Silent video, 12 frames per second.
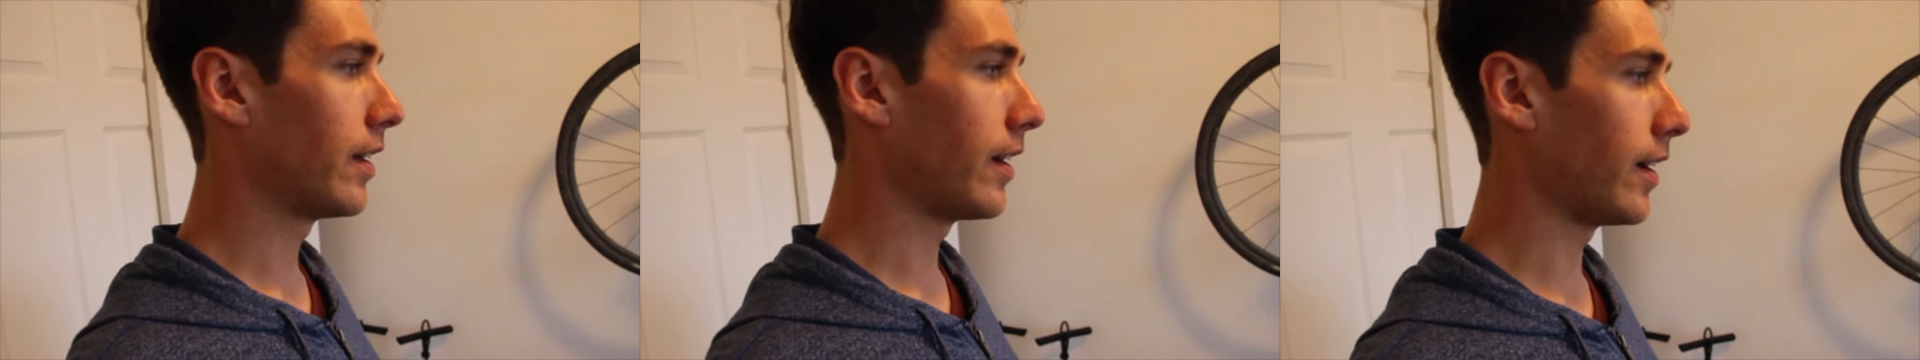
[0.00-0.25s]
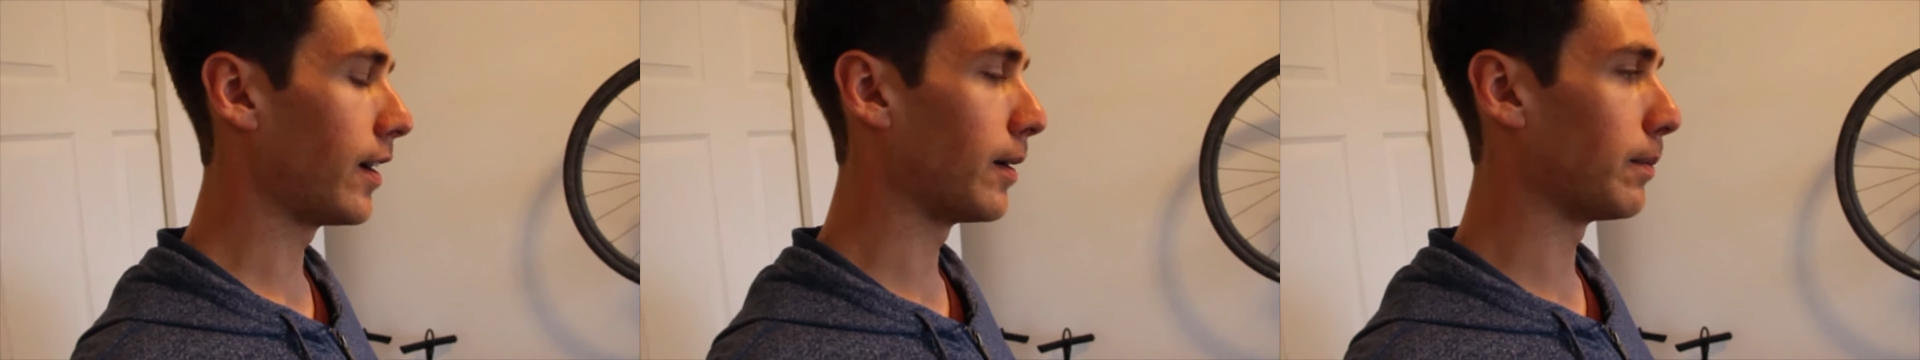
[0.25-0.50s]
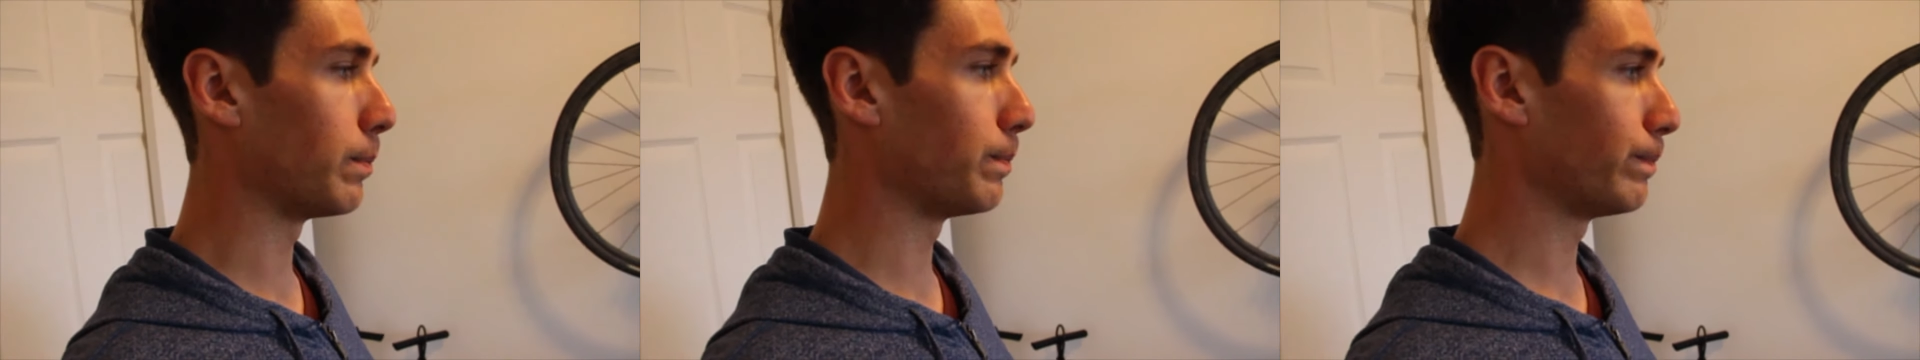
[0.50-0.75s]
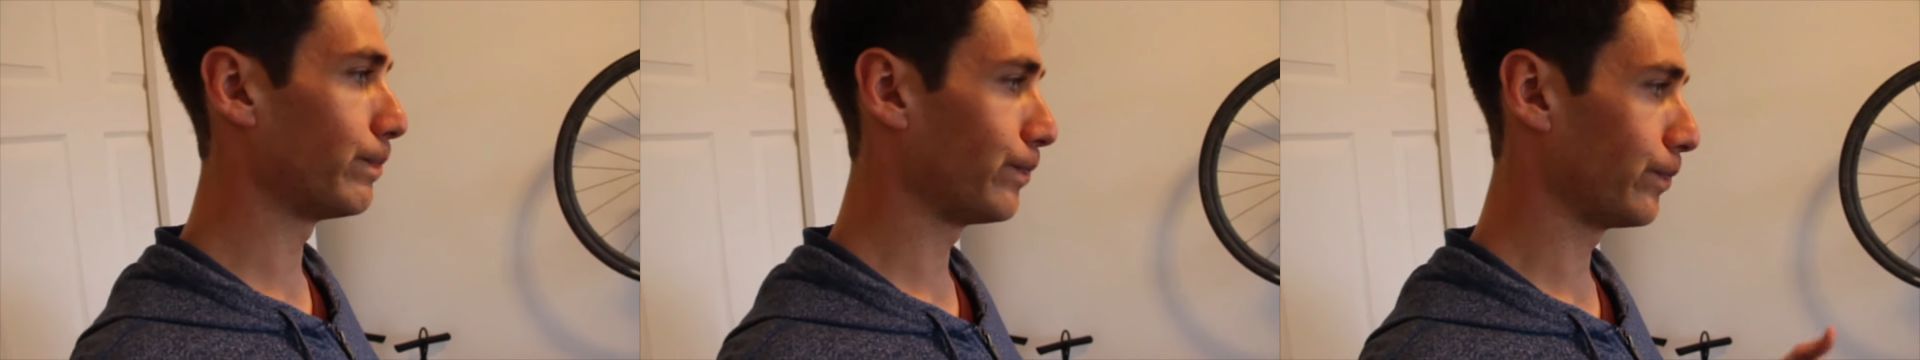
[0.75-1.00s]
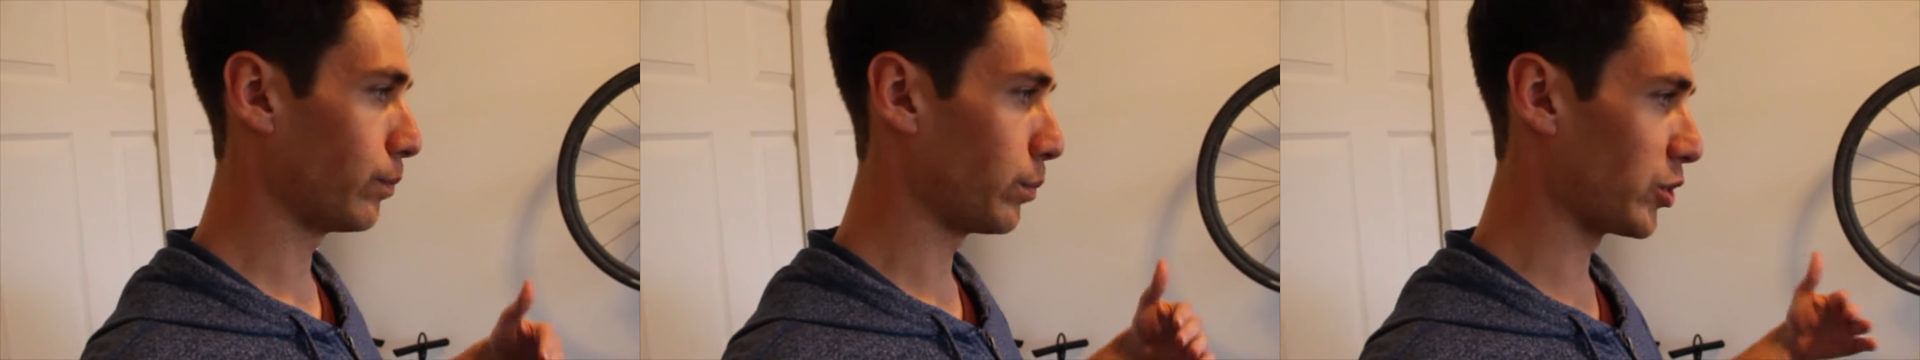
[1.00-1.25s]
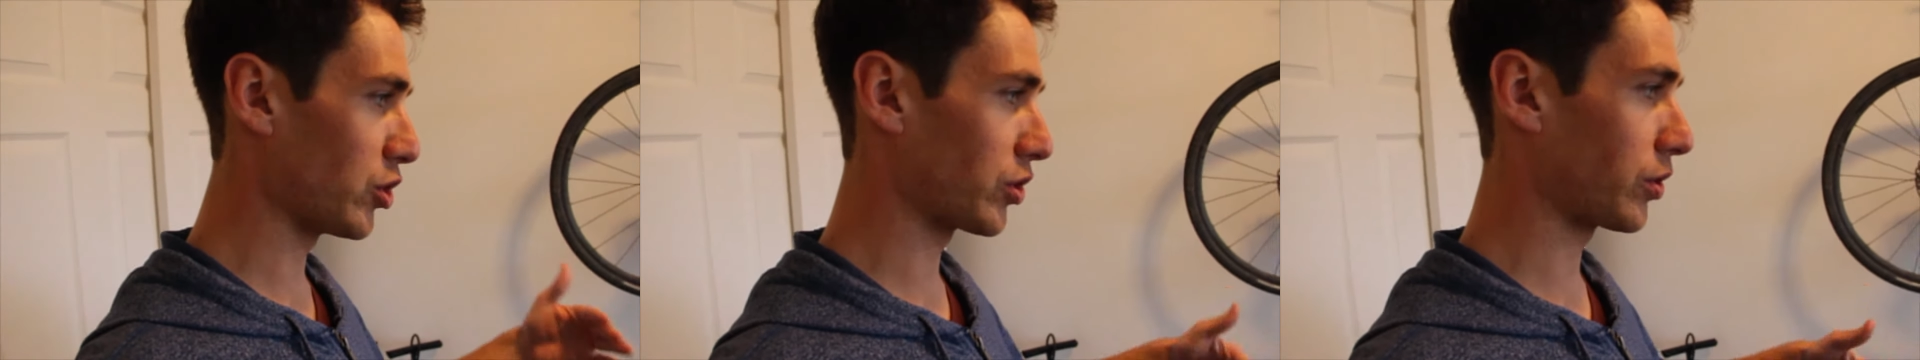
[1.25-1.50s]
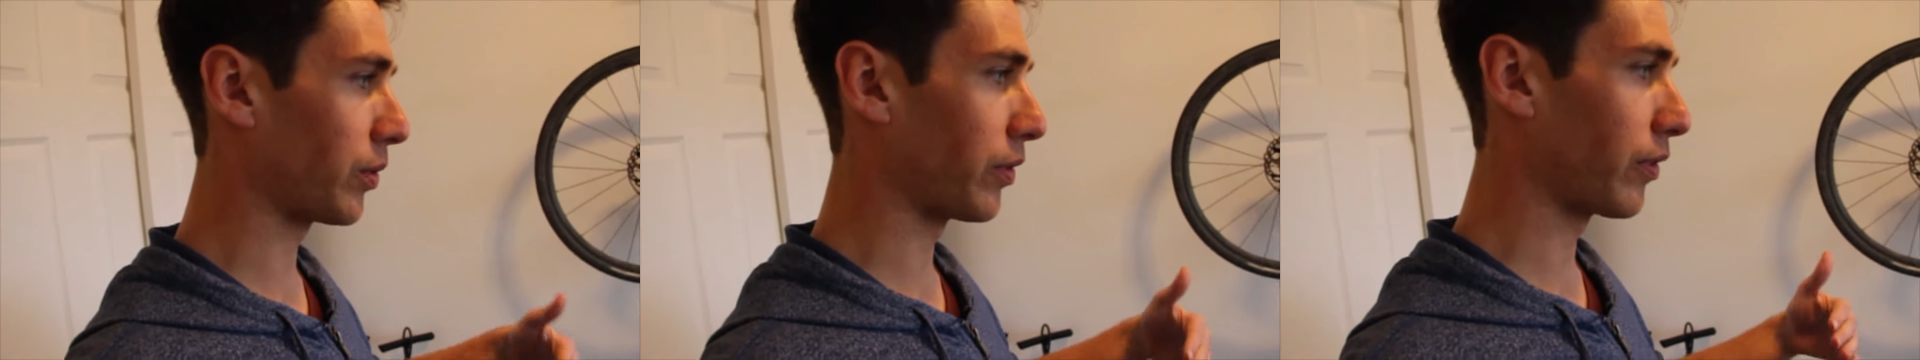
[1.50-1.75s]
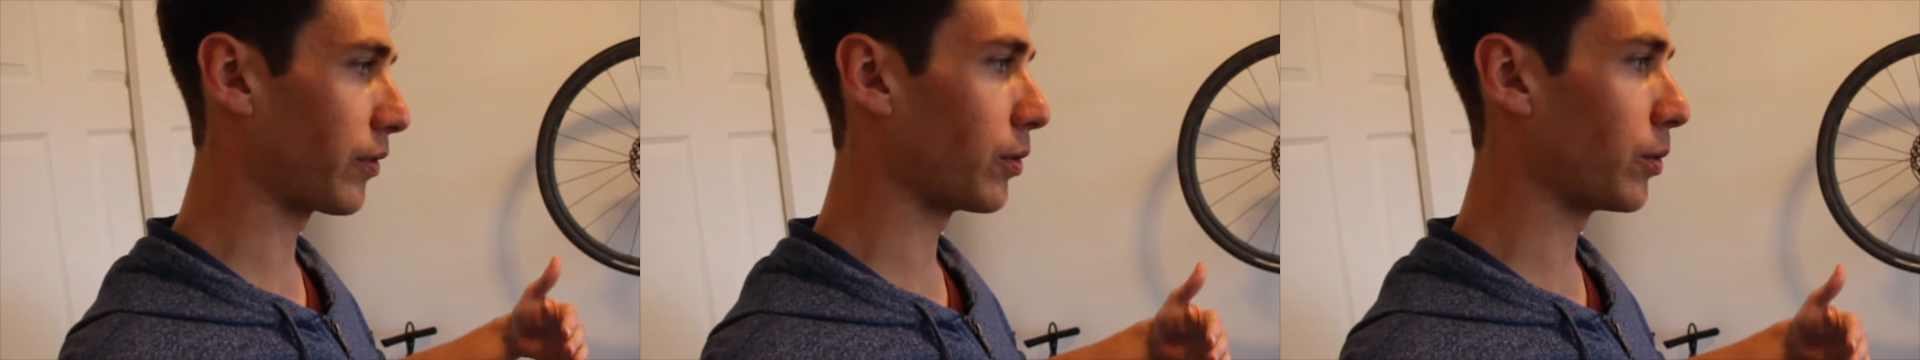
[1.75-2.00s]
but just going
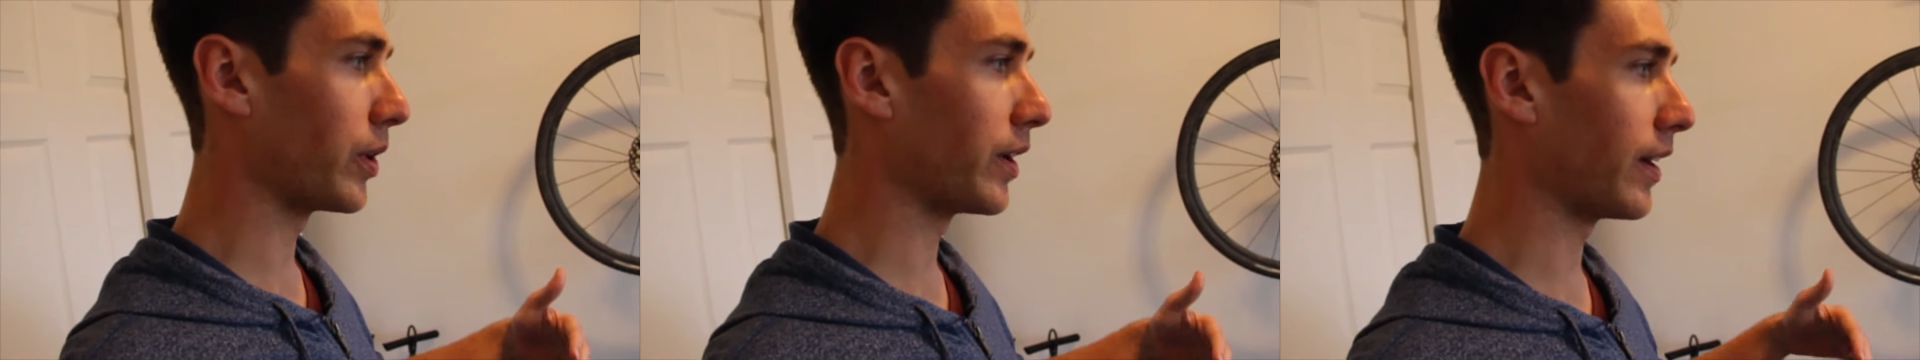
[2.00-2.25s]
through